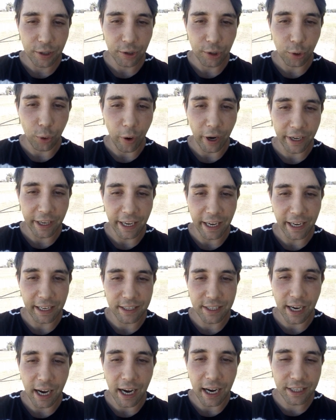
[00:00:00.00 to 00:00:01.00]
like
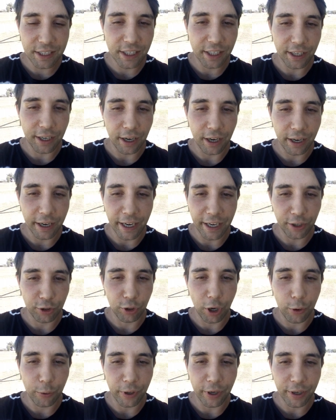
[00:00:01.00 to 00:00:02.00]
Antarctica and
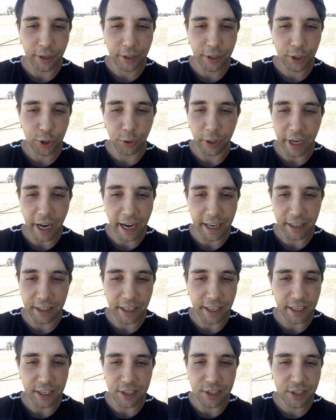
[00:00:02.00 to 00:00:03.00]
grow and create
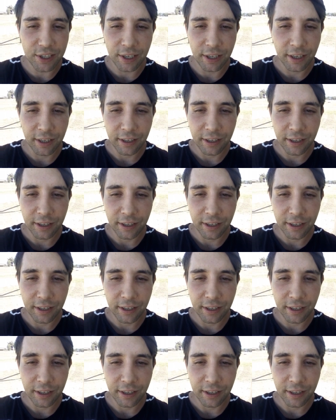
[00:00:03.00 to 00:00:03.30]
these